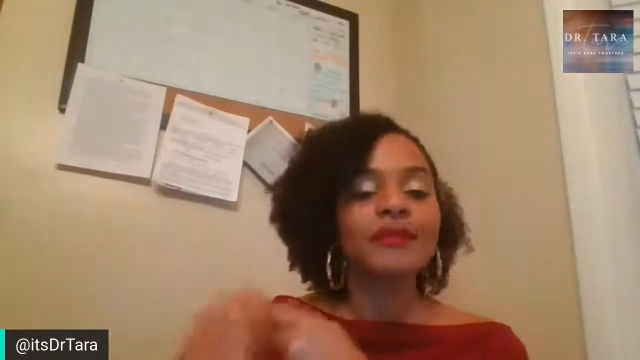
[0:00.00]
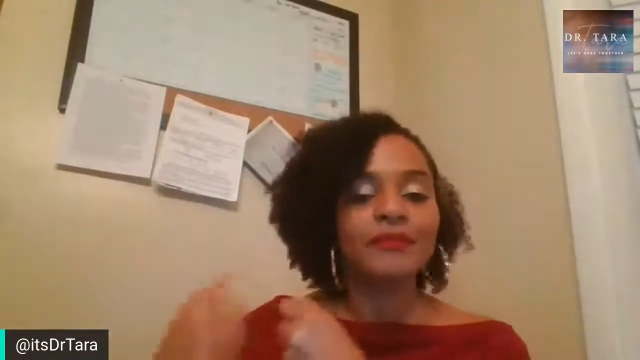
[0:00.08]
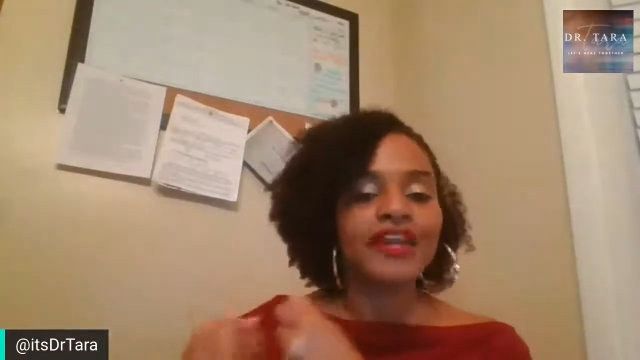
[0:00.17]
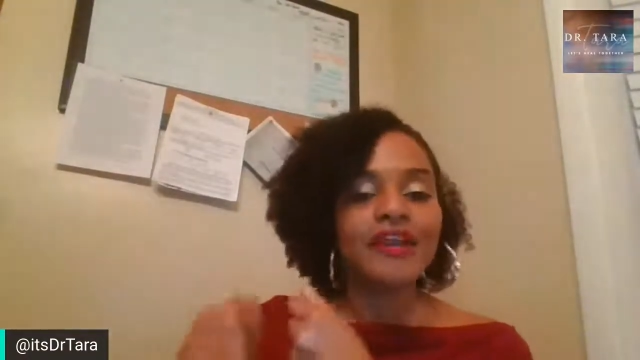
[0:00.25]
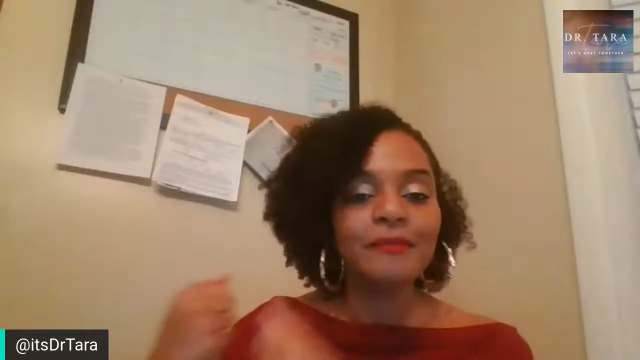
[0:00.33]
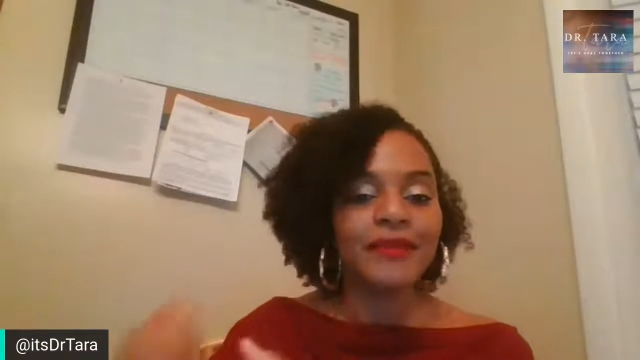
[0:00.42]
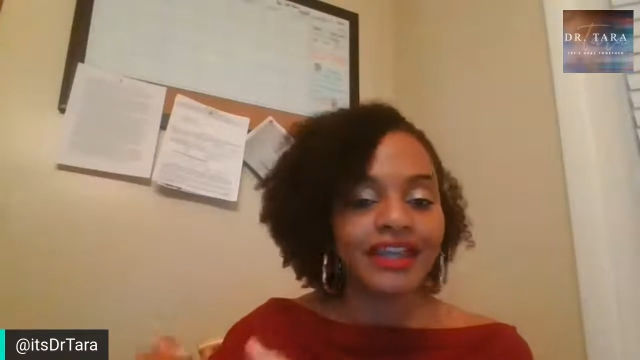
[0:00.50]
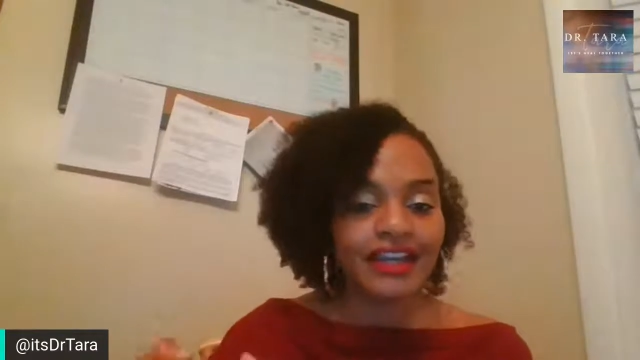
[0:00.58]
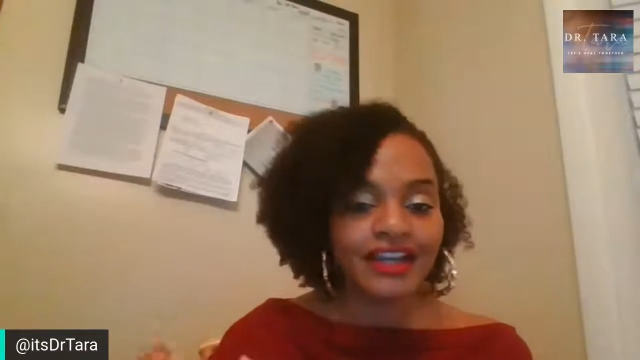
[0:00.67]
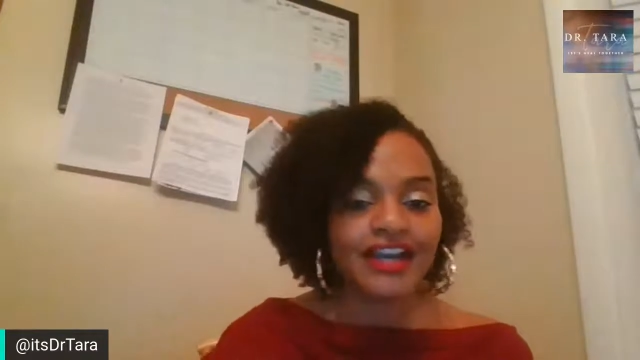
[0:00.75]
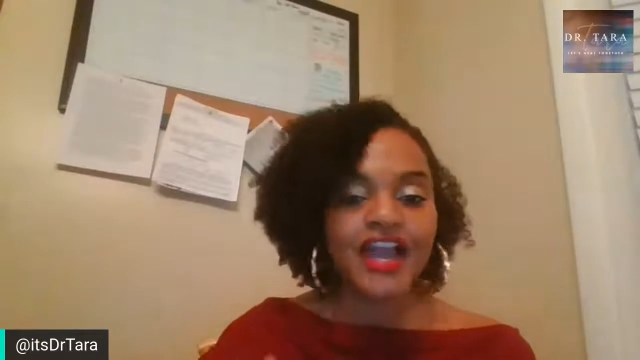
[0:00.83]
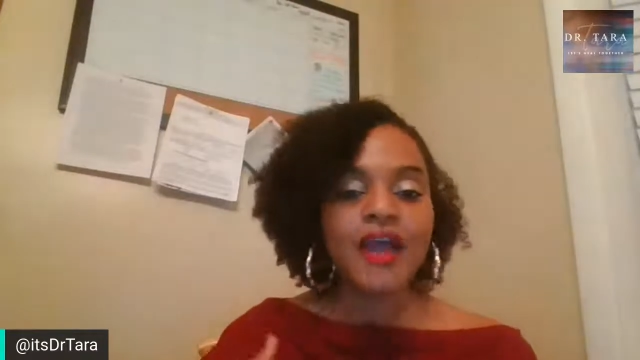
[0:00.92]
being
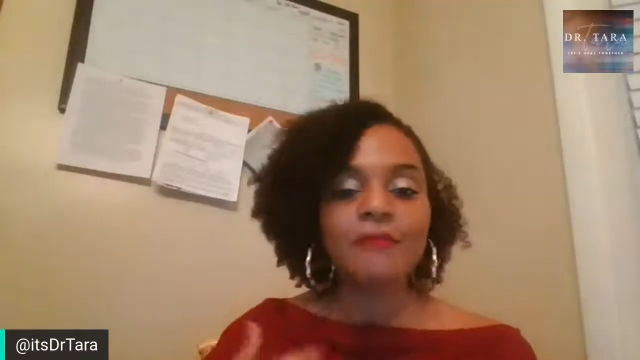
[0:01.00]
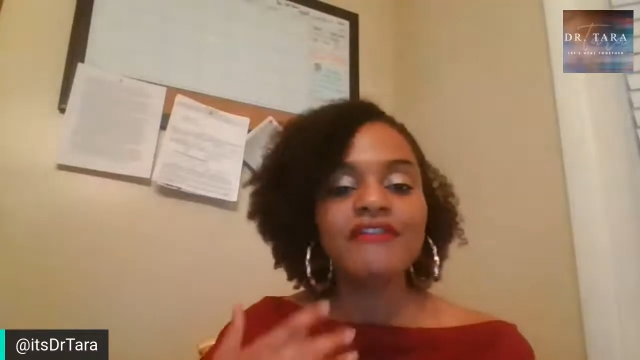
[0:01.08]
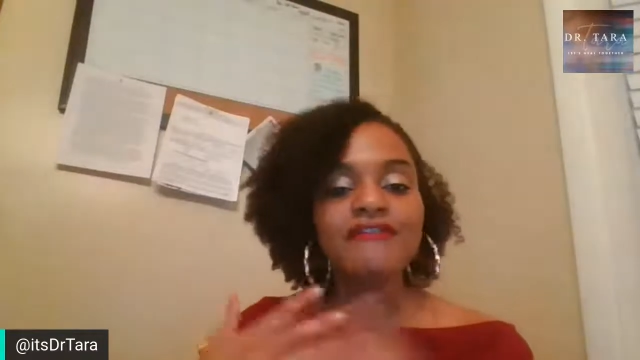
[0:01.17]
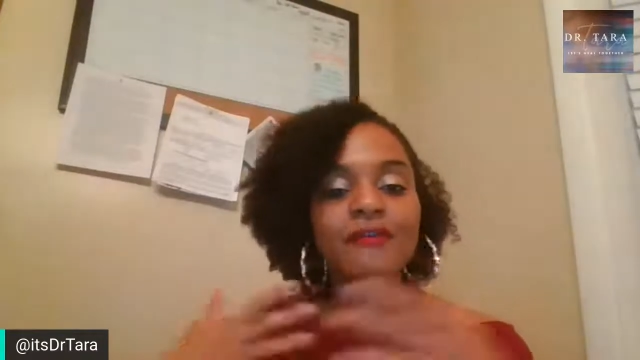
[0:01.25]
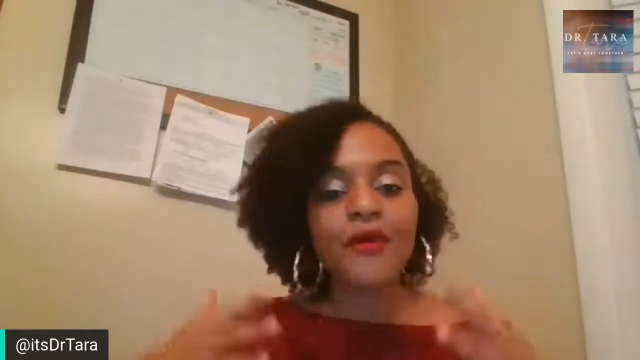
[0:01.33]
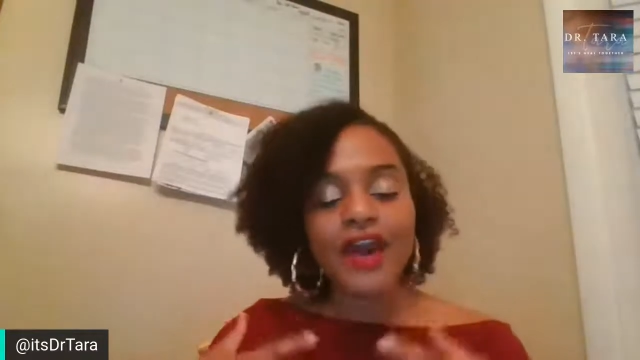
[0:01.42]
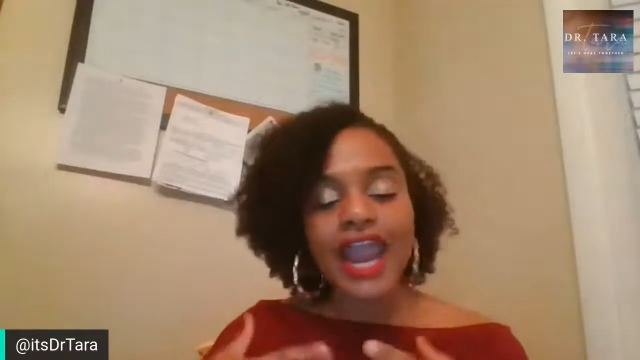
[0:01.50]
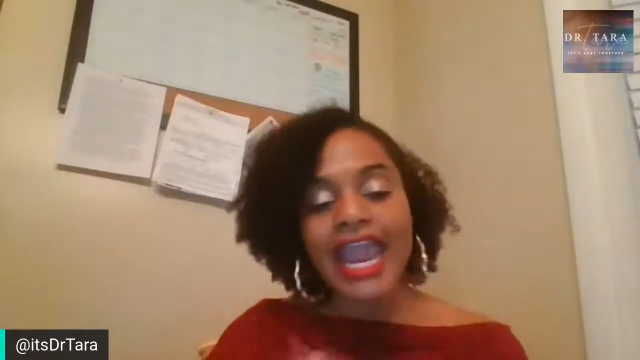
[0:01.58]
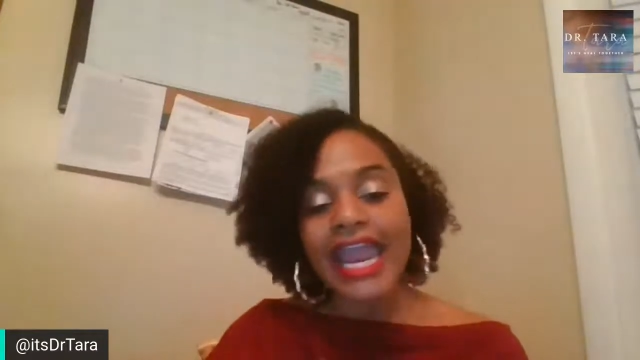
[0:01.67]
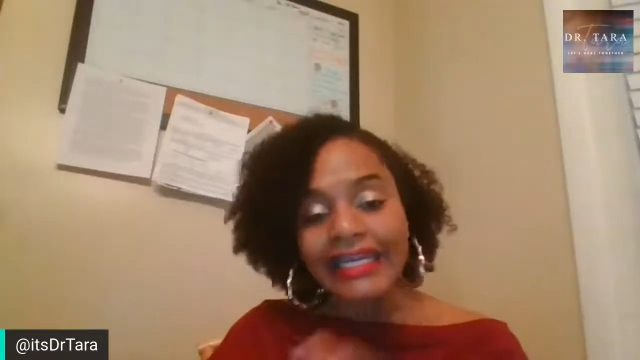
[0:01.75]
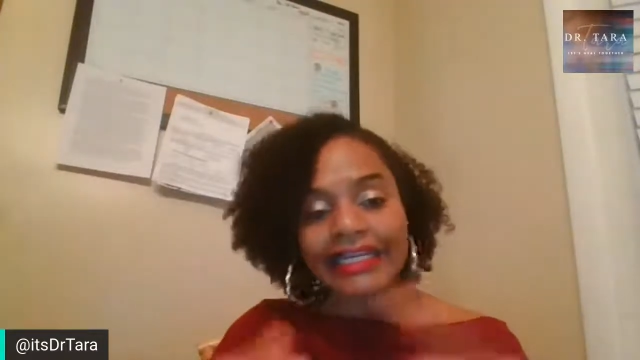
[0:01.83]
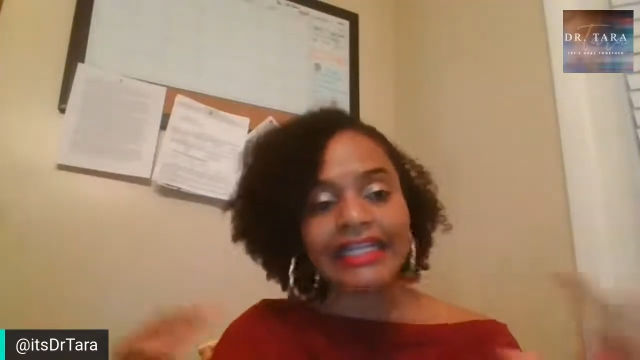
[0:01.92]
mean before
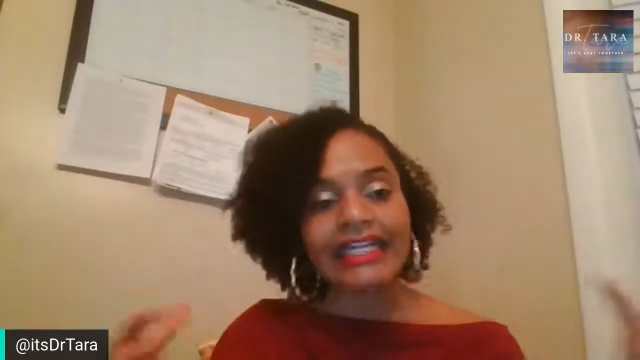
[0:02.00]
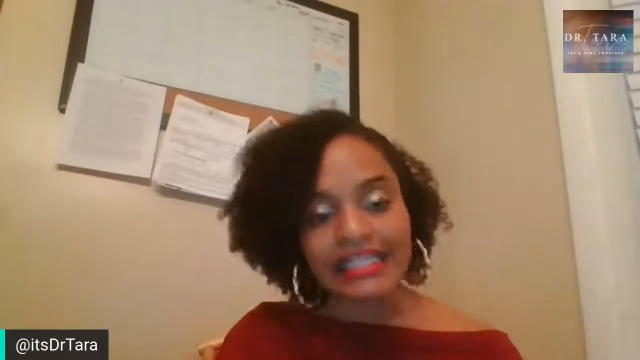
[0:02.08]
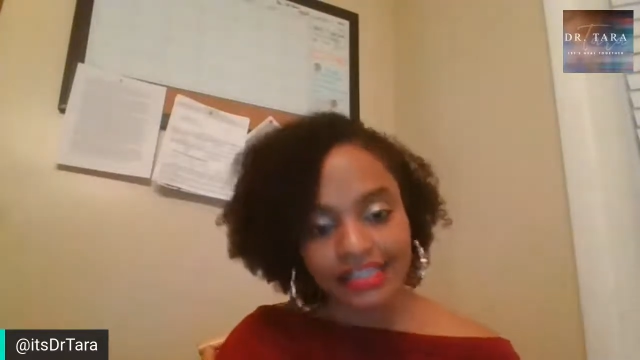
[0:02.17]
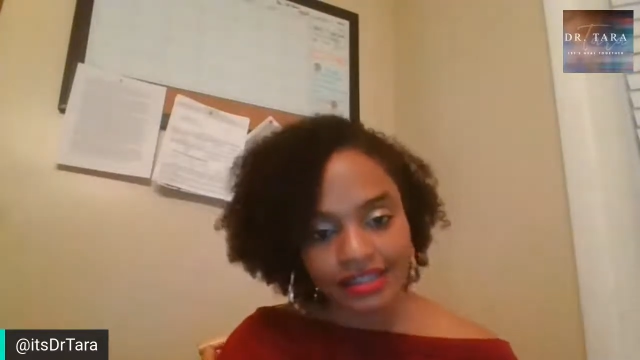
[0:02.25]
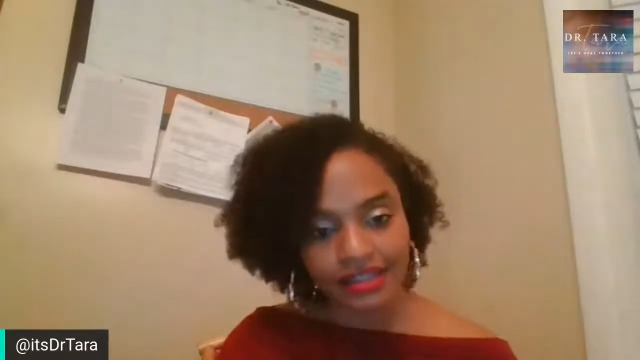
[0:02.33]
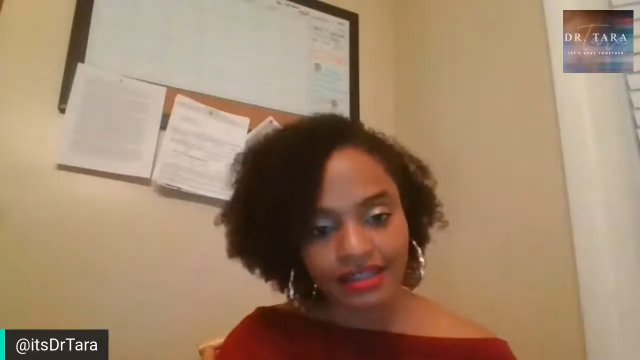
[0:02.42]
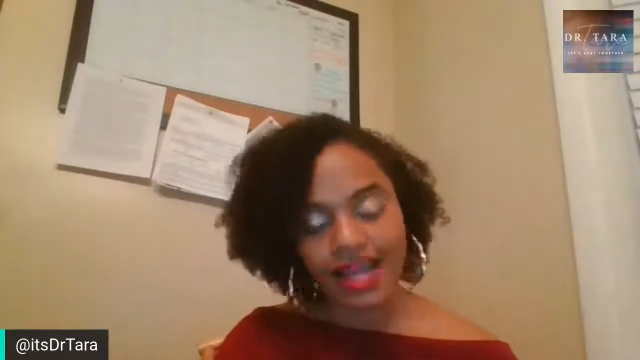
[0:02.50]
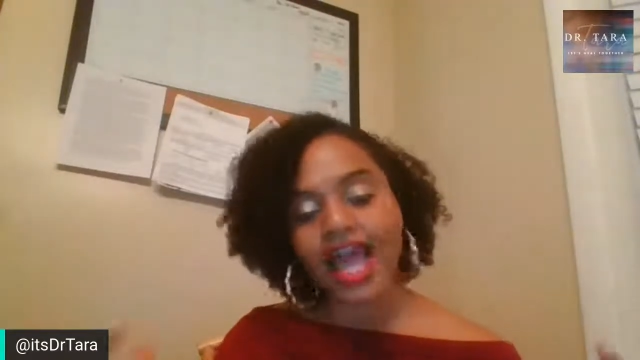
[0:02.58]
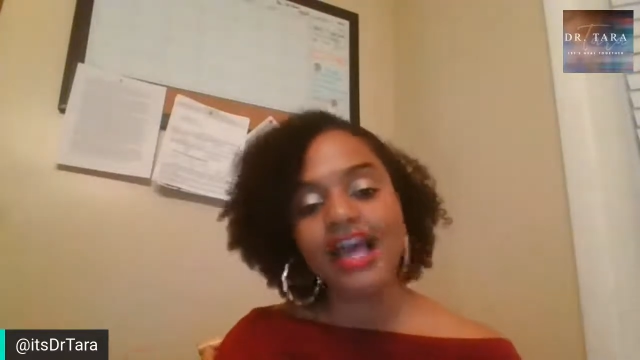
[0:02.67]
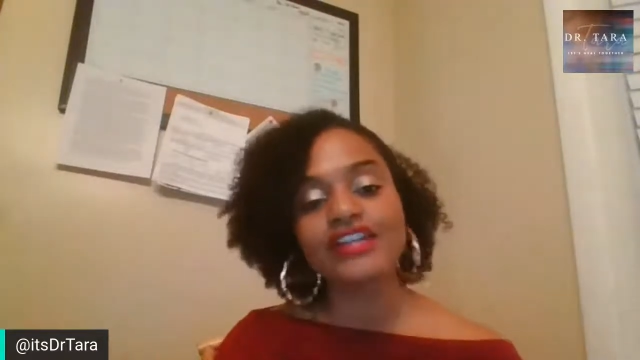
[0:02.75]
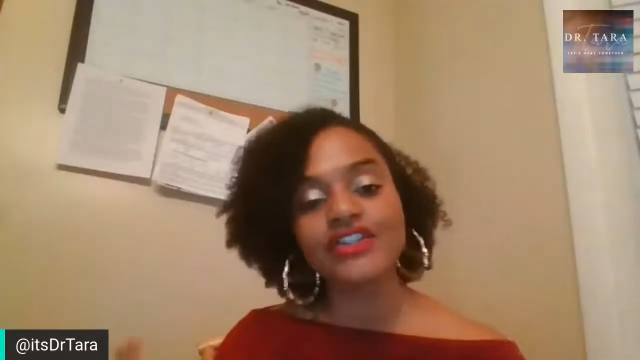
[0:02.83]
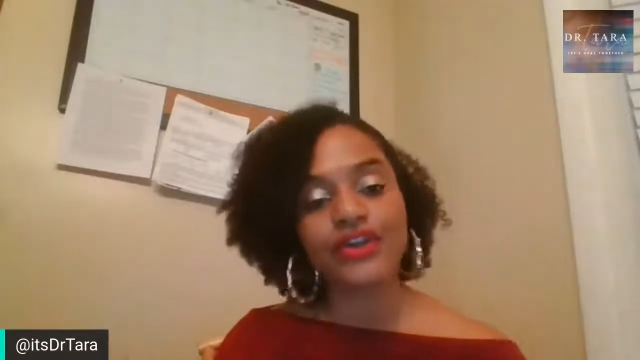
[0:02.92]
any incident
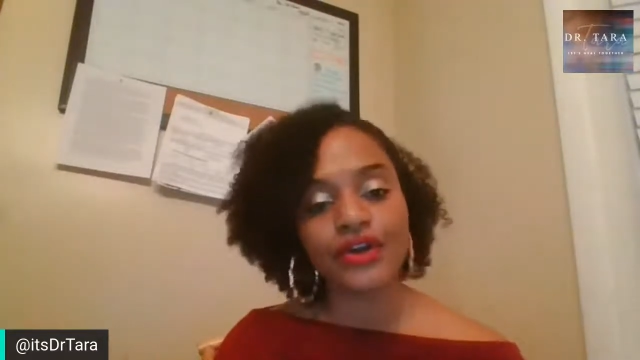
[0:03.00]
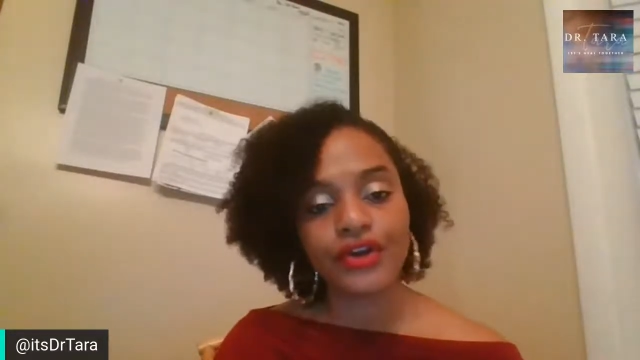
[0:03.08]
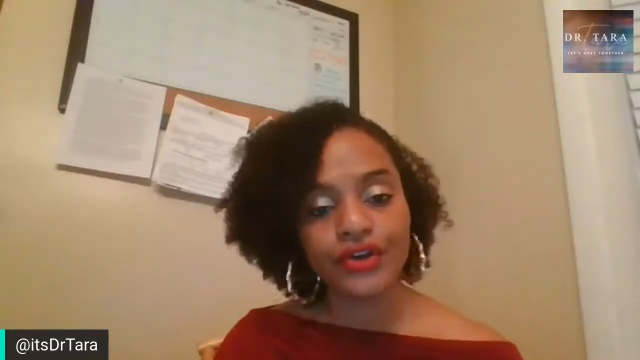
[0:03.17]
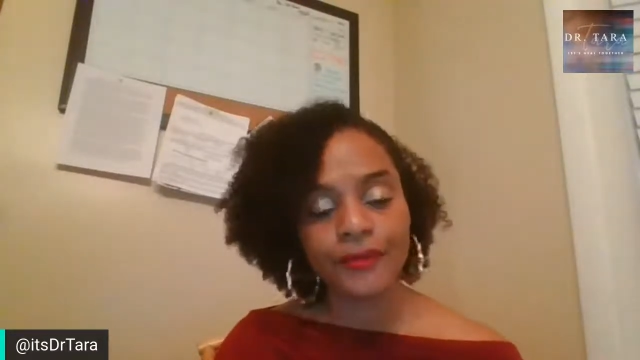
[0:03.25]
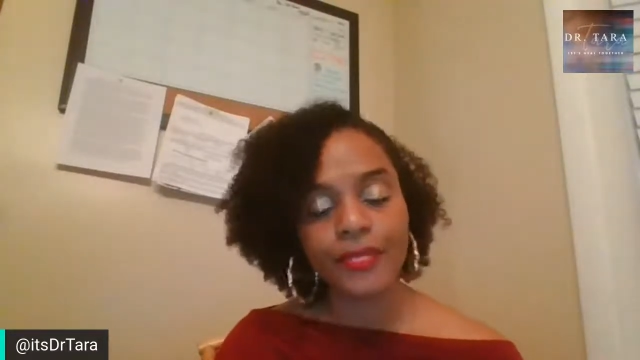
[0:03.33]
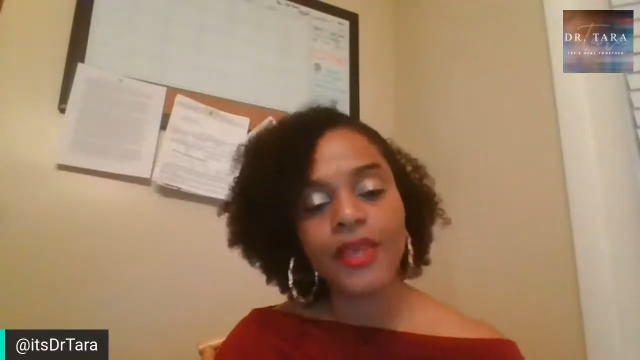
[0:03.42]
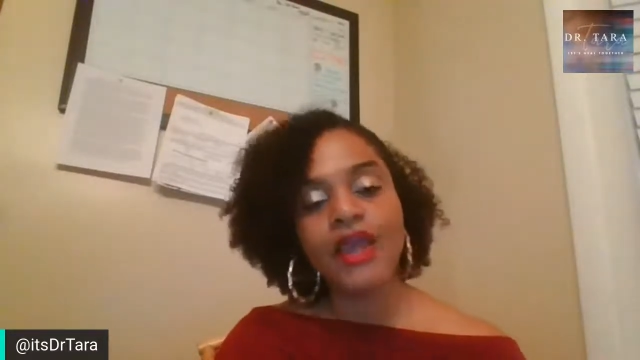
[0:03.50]
has occurred.